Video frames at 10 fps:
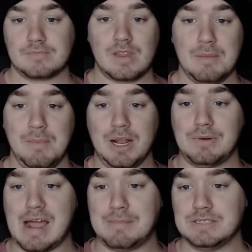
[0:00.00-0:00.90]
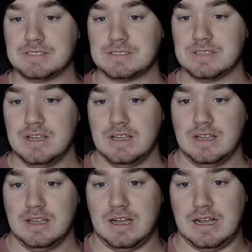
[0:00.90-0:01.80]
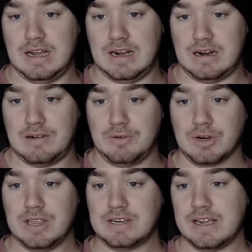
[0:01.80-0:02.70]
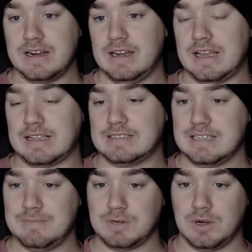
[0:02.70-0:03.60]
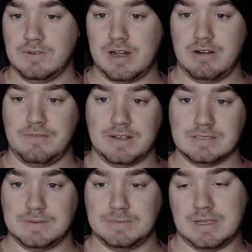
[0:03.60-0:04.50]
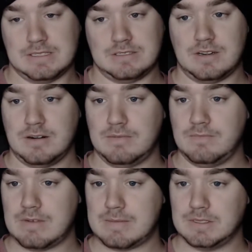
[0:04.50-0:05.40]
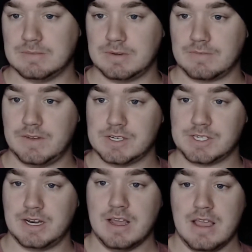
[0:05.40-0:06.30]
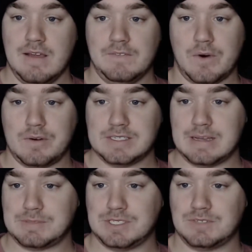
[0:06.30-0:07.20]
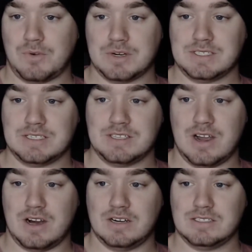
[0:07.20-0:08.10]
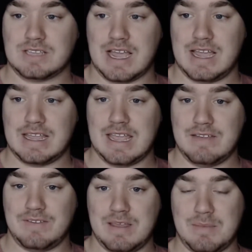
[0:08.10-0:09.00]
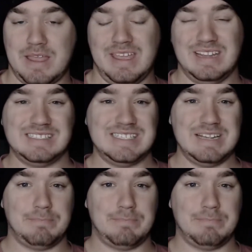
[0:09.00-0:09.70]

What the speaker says: Michael Roberts, Our rookie tight end, I skipped over Darren Fells, but because I started Roberts, I'm going to finish it. 4 receptions, 46 yards. I gave him a D+.